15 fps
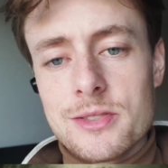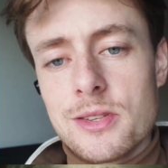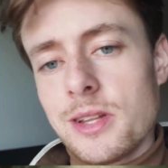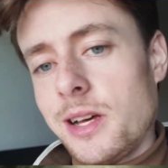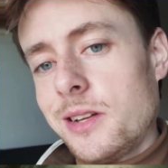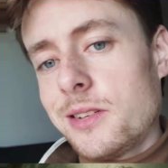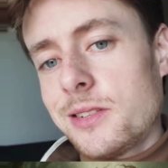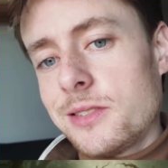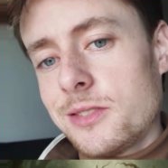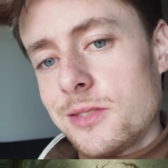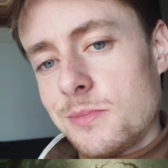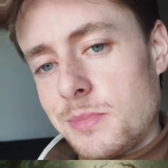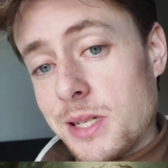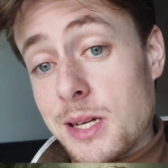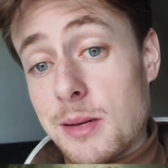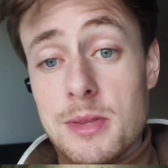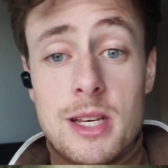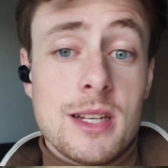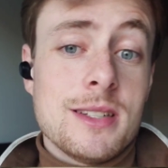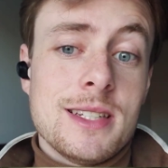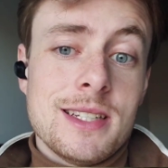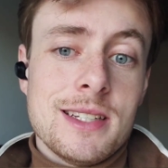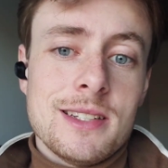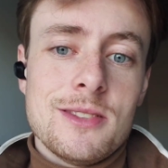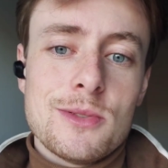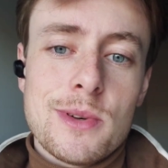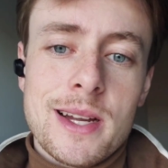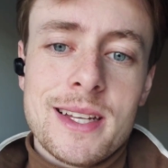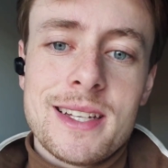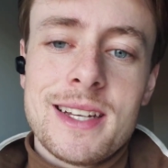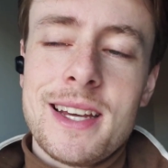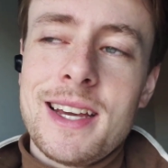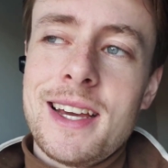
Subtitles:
So the hunters become the hunted, right?